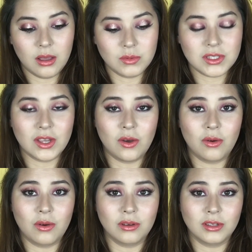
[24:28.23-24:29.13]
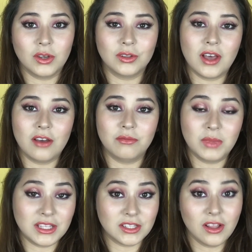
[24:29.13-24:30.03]
So your love
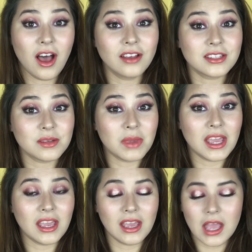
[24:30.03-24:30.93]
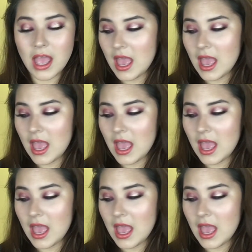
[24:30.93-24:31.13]
means a lot to me,